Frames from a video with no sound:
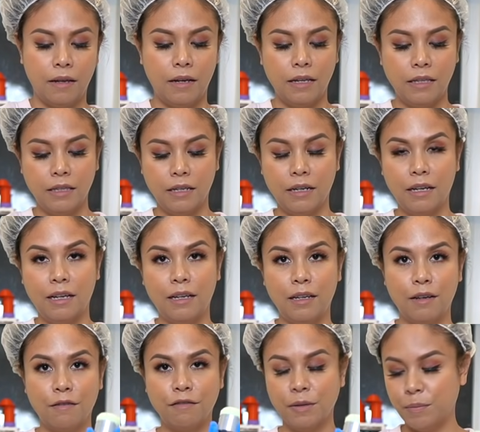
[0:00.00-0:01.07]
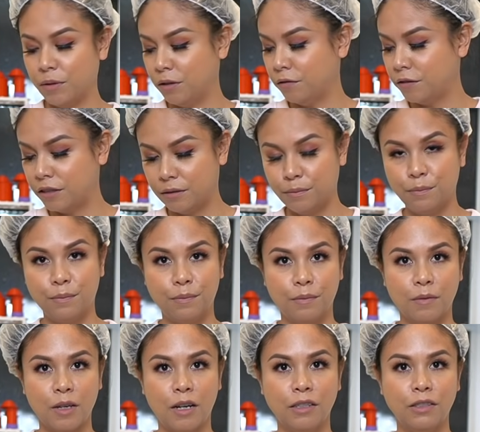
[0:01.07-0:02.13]
and then I flip it over
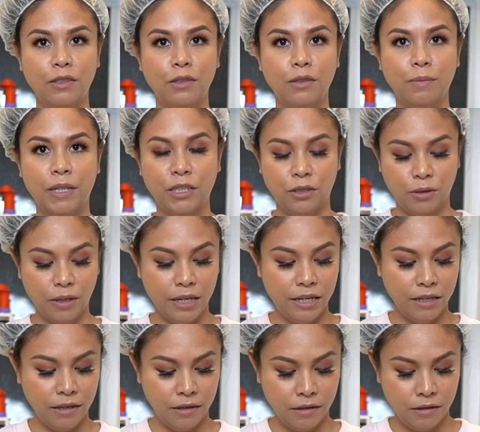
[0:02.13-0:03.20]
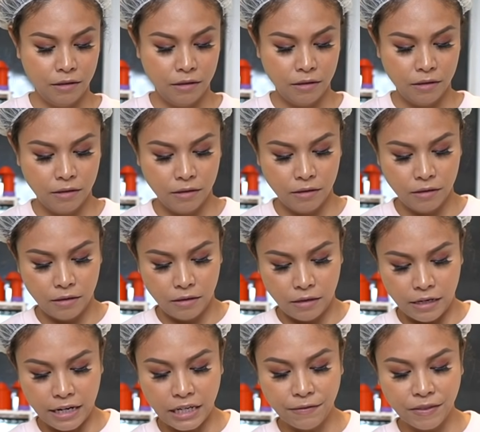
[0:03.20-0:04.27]
onto my tray.
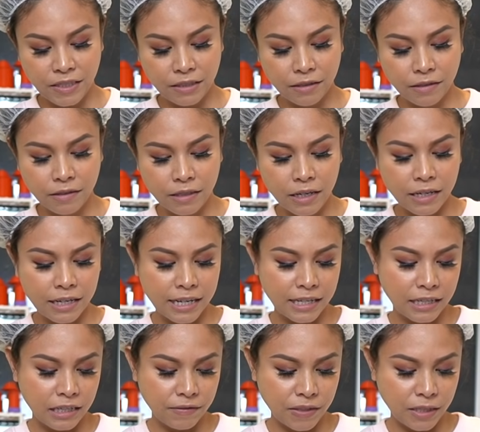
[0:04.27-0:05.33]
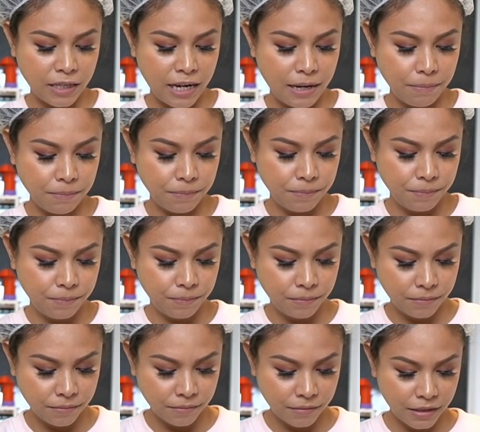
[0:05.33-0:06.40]
And if it's still stuck, I kind of give it a tap,
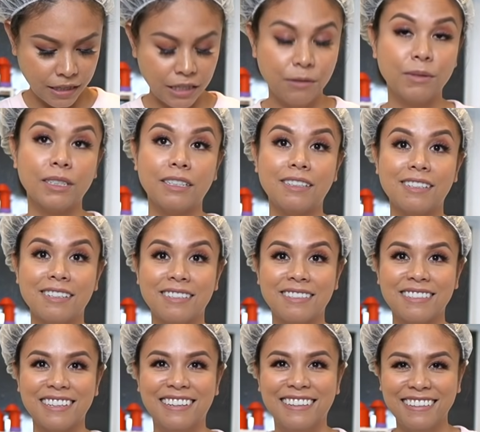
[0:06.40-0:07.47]
and it releases.